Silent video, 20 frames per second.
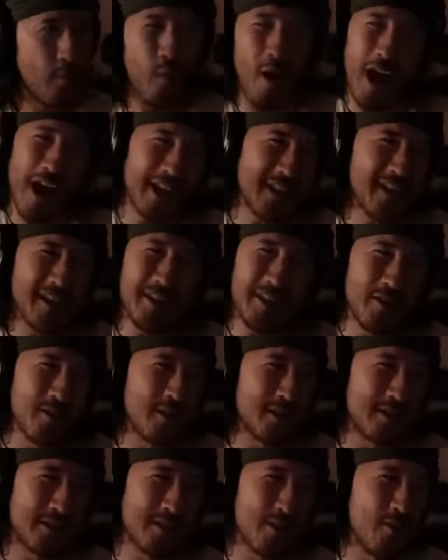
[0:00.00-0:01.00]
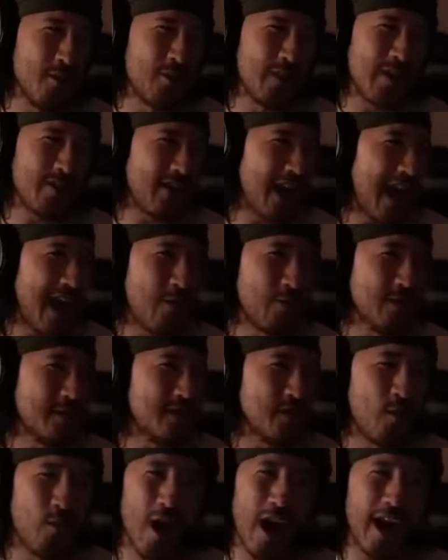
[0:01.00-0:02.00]
Why did you assume that that
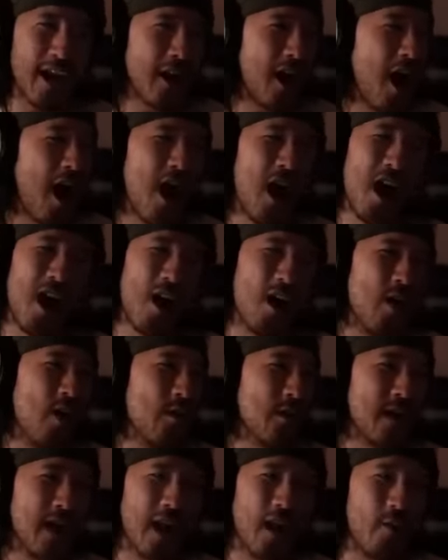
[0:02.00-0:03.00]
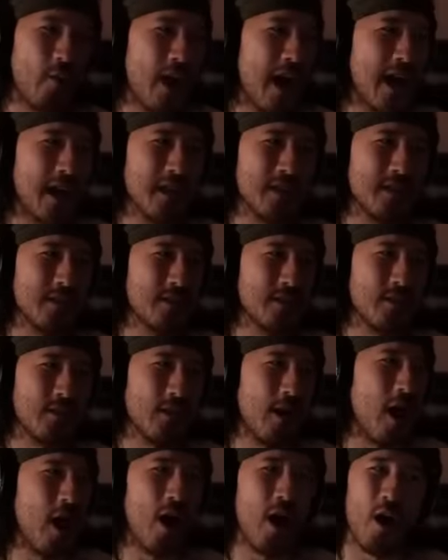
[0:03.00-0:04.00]
was the way? Oh, yeah. Why did you oh, assume?
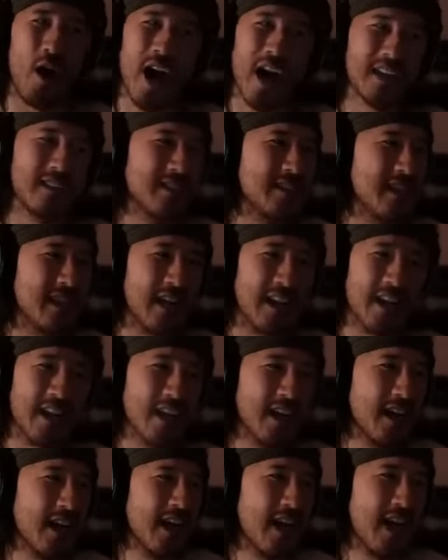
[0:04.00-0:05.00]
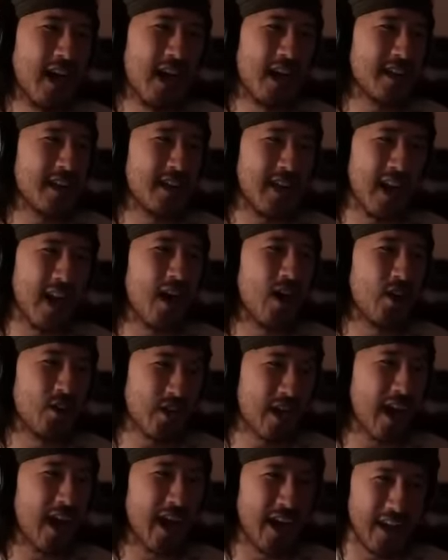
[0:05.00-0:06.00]
Oh, I oh, see. Oh, okay. Yeah,
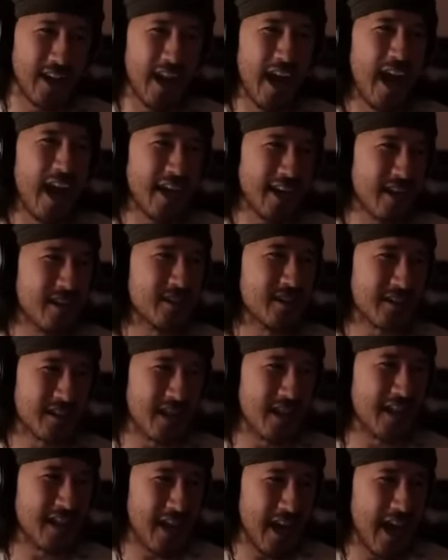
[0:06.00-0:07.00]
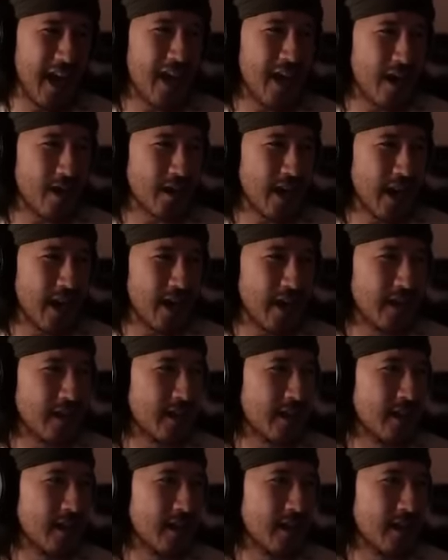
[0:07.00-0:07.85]
okay. Yeah, you're just gonna. Yeah, oh. okay.